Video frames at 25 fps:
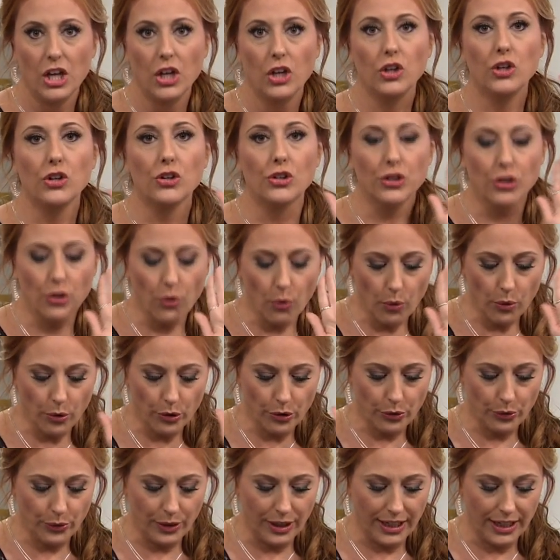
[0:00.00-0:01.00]
You're
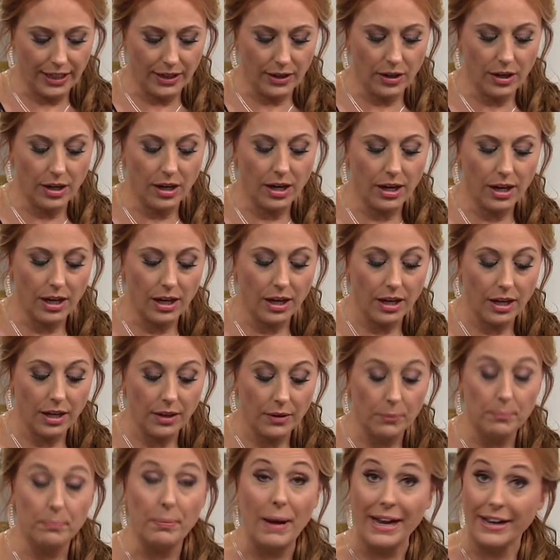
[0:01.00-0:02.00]
ordering uh,
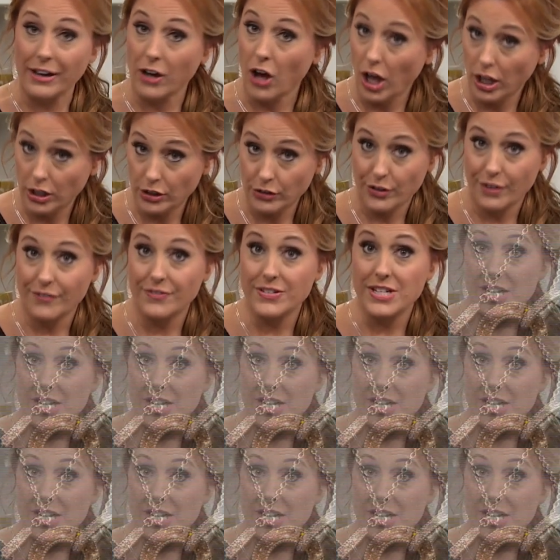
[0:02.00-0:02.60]
by color